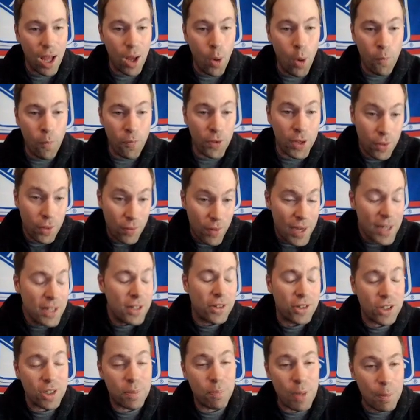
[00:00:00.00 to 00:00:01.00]
hopefully the
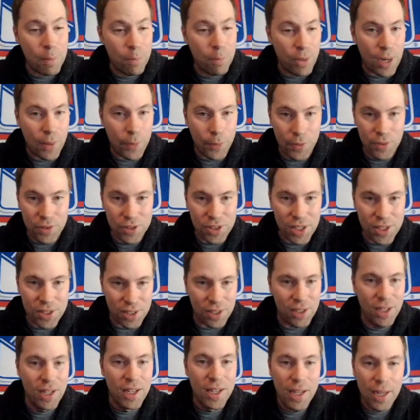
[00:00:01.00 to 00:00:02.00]
Rangers' big breakthrough
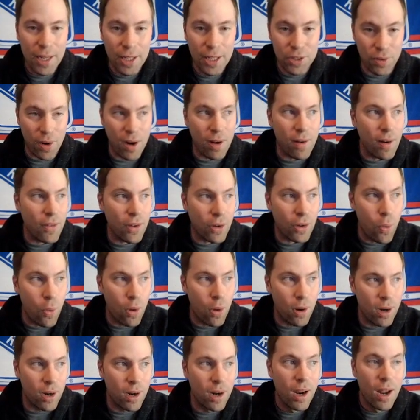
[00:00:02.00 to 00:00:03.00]
season is right around the
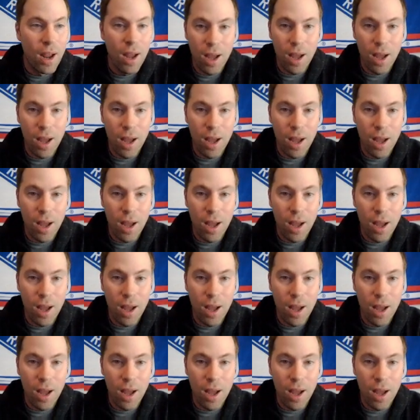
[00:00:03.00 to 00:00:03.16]
corner,